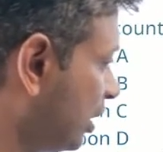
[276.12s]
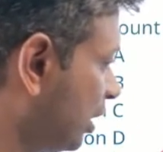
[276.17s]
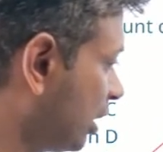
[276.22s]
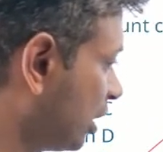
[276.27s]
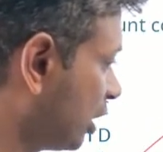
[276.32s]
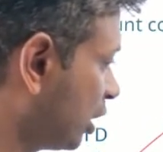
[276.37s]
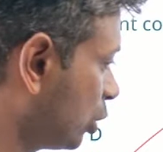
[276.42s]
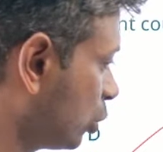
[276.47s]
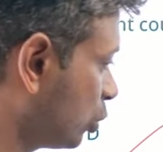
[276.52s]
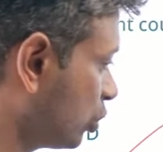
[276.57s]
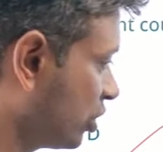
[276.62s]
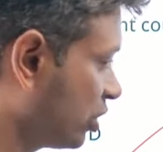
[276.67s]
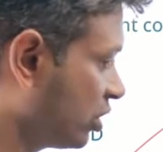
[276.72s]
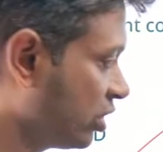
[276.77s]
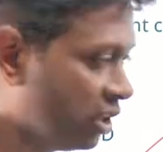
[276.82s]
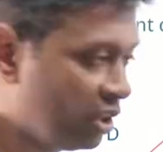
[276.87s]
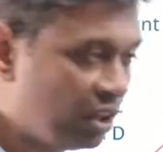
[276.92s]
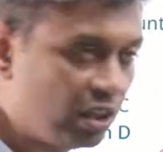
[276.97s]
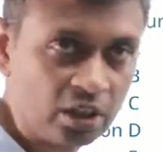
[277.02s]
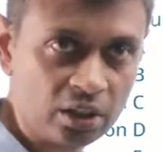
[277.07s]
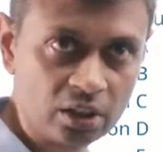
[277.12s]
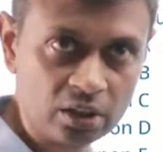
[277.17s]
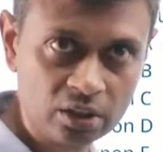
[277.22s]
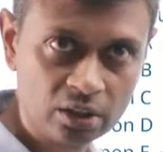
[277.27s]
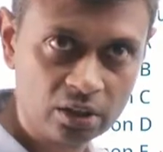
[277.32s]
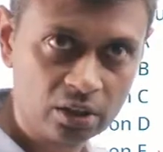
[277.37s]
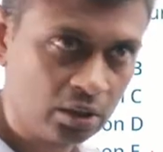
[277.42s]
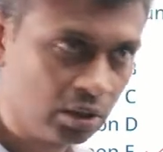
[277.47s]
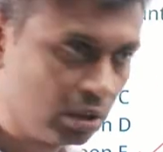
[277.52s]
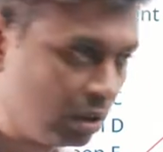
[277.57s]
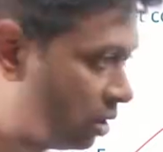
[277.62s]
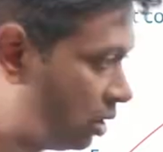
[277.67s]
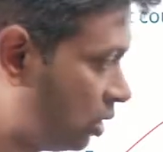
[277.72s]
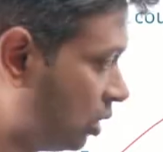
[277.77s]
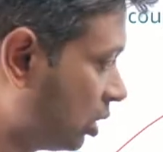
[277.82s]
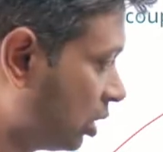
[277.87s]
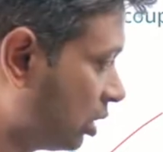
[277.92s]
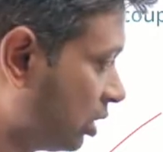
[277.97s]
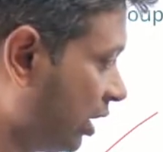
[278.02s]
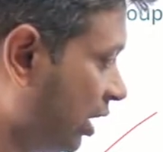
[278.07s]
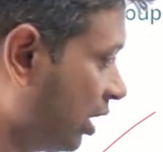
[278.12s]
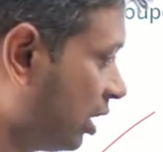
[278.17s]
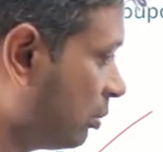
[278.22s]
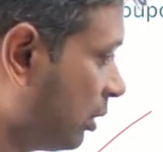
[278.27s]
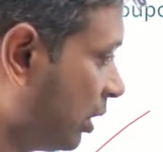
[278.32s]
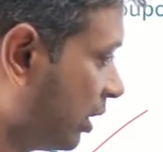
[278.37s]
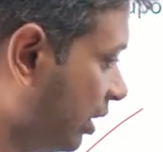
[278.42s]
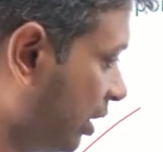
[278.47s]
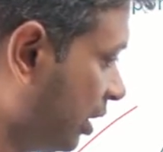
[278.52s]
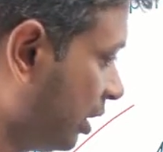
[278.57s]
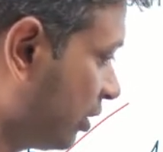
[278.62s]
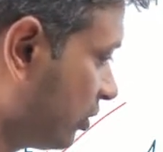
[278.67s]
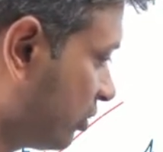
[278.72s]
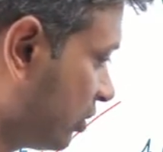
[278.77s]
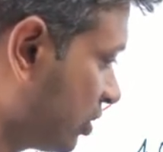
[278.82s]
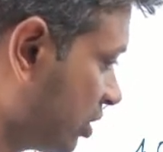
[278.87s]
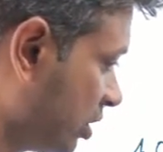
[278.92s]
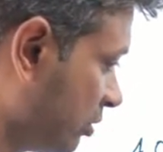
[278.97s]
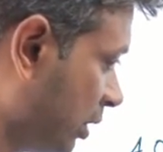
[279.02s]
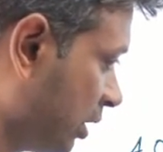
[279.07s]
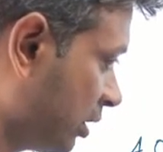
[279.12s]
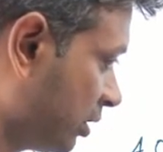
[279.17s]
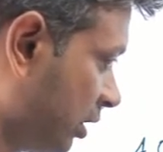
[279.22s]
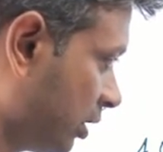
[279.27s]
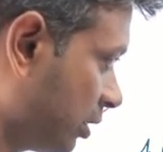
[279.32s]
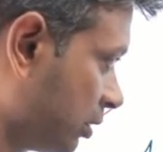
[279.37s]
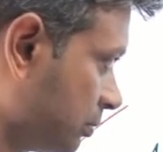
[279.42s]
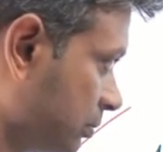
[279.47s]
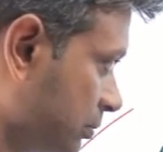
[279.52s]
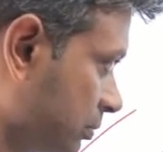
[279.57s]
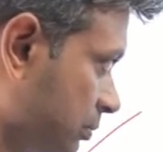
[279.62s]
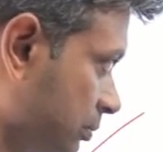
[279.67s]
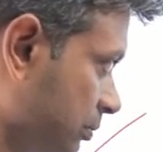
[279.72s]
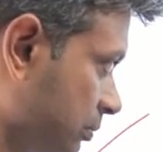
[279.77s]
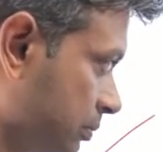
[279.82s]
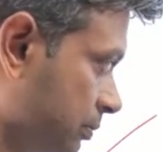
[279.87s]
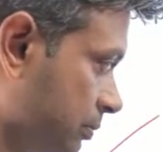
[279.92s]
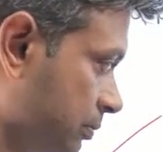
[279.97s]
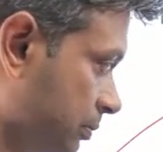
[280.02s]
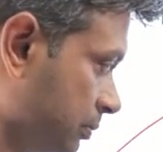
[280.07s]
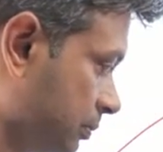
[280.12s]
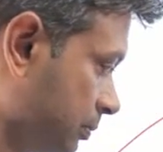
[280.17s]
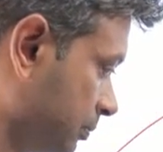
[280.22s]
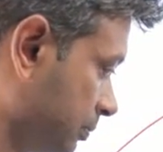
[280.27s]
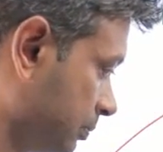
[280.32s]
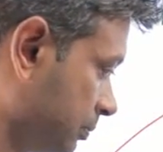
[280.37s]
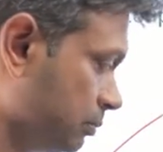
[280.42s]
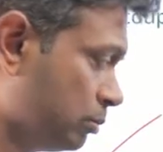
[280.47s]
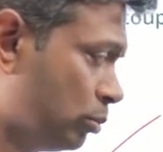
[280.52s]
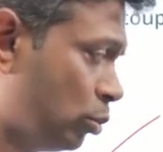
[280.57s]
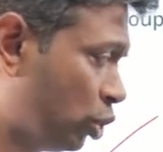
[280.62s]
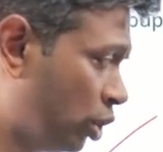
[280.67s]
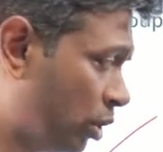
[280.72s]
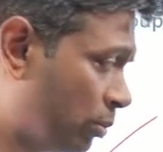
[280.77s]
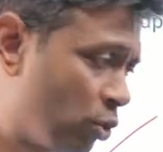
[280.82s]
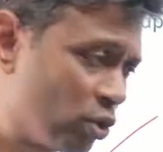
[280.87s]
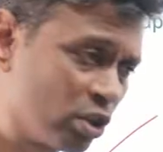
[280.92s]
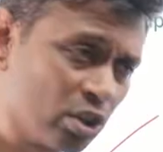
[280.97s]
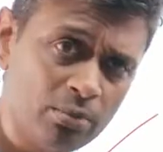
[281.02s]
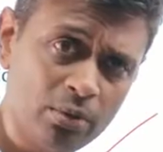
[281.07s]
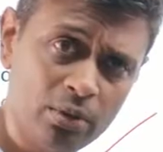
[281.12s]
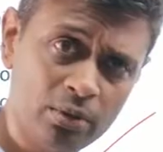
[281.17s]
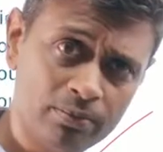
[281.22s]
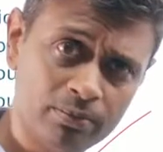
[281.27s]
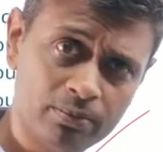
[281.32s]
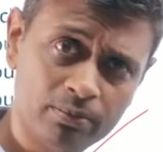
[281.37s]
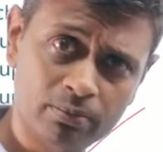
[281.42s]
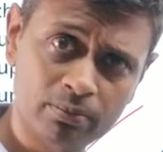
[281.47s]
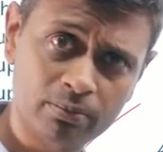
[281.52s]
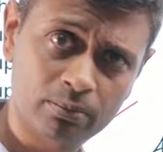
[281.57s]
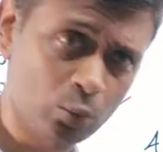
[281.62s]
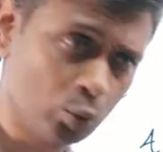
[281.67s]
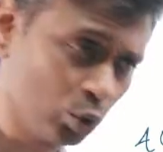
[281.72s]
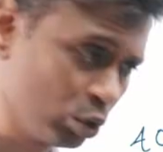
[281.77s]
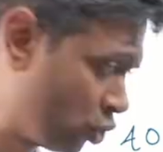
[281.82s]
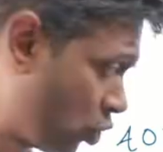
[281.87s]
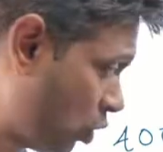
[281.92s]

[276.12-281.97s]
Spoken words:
here and a 260 here, or a 300 buck here and a 60 buck here. Both are possible. Both